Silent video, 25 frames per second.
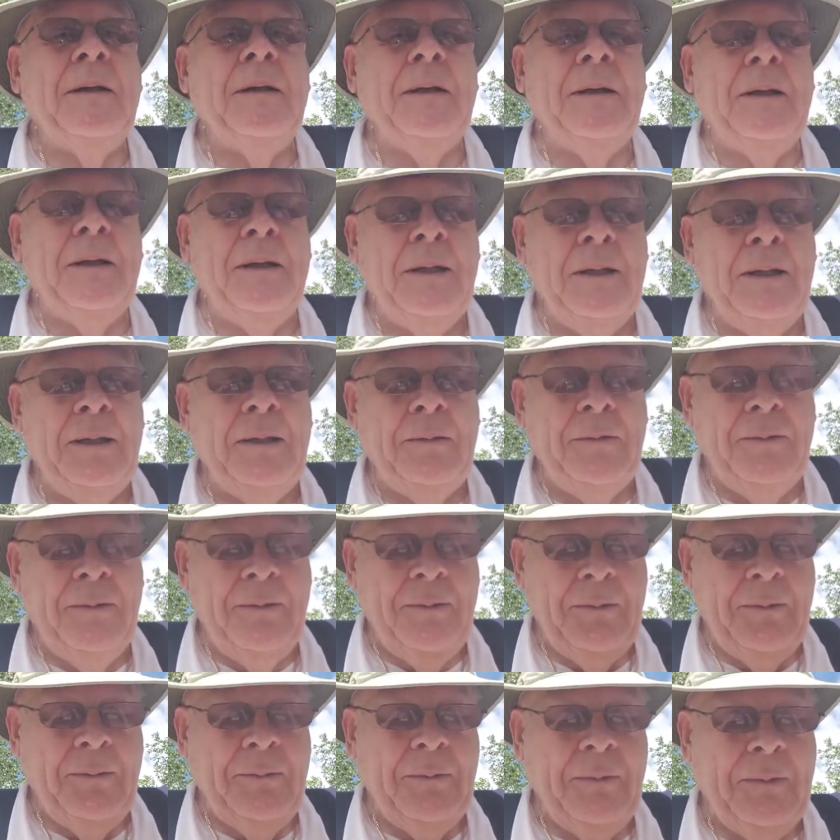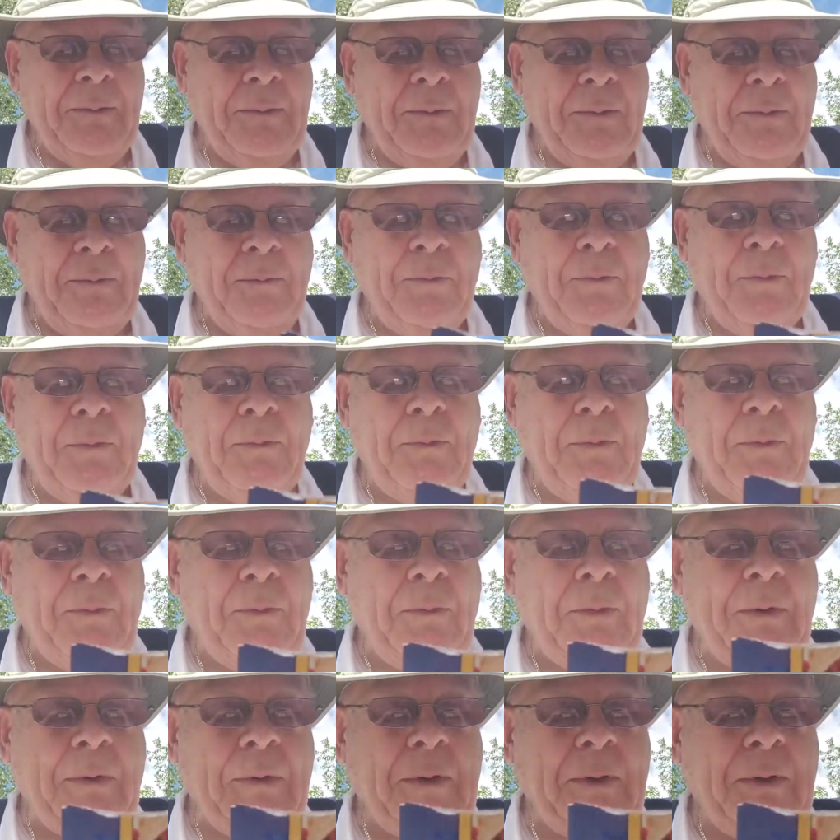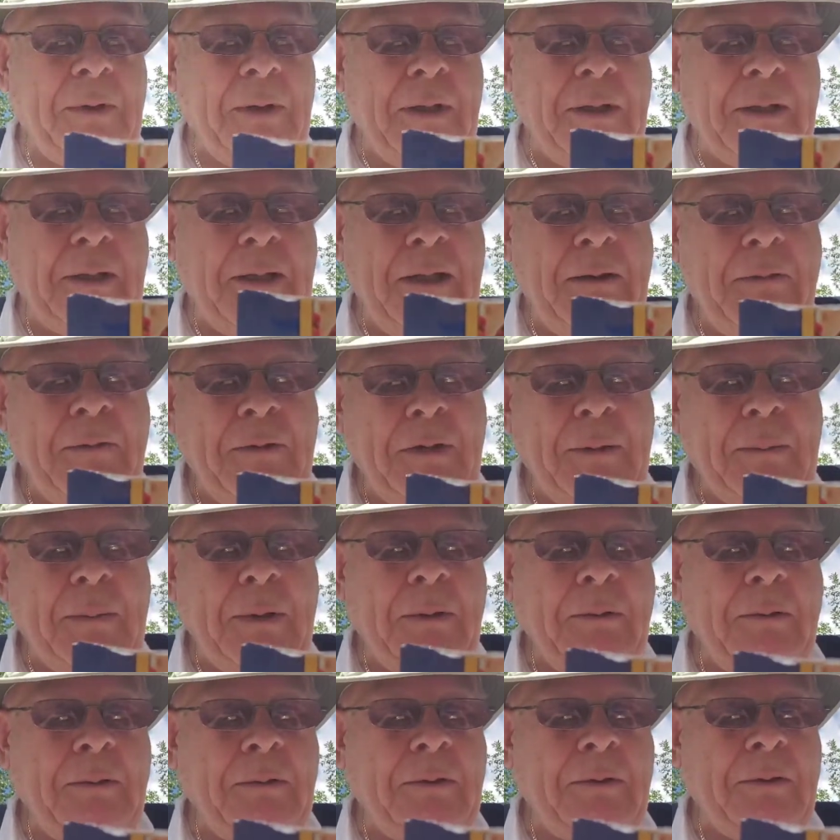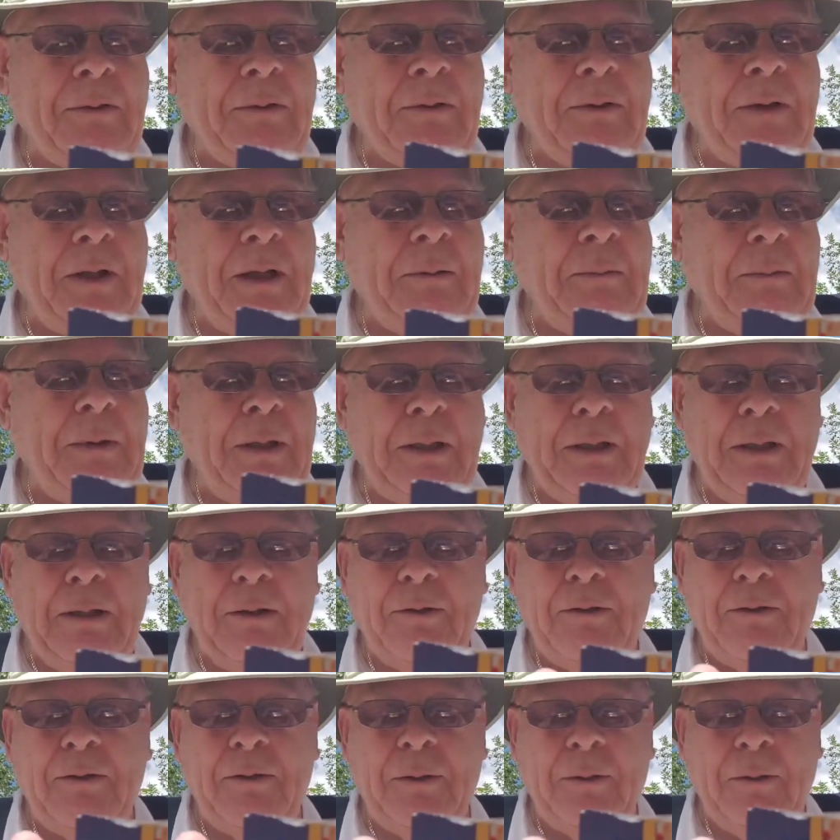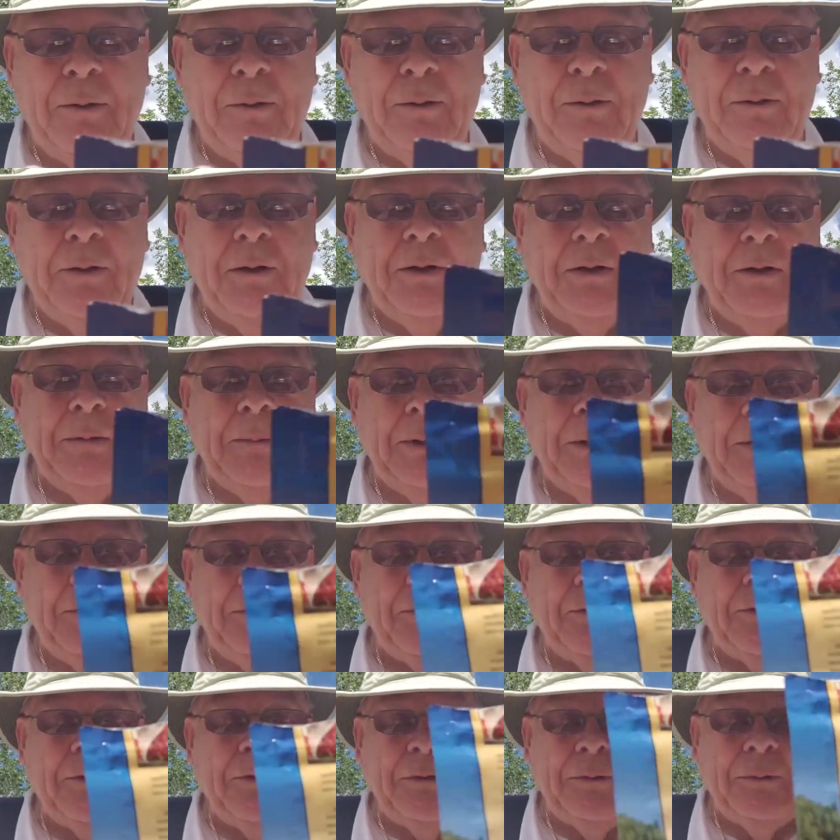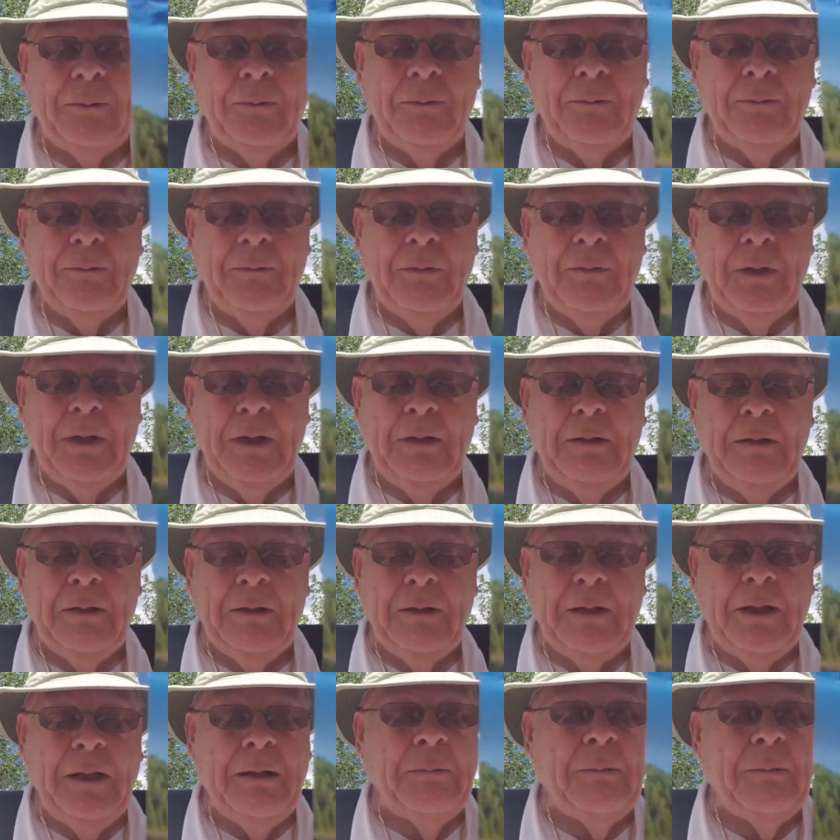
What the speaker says: And I gave it about 10 minutes or thereabouts, 9 to 10